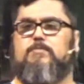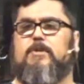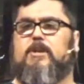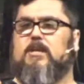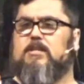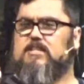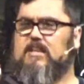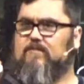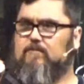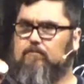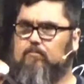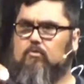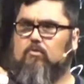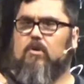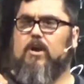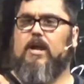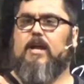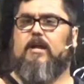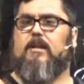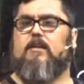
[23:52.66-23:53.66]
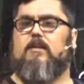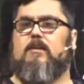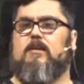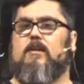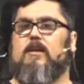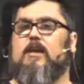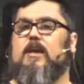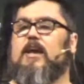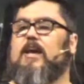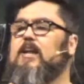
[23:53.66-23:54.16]
because I've prayed.
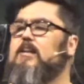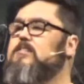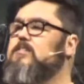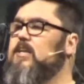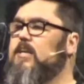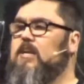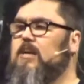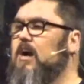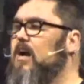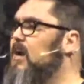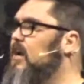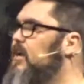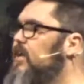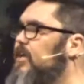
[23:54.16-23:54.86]
And I say, God, I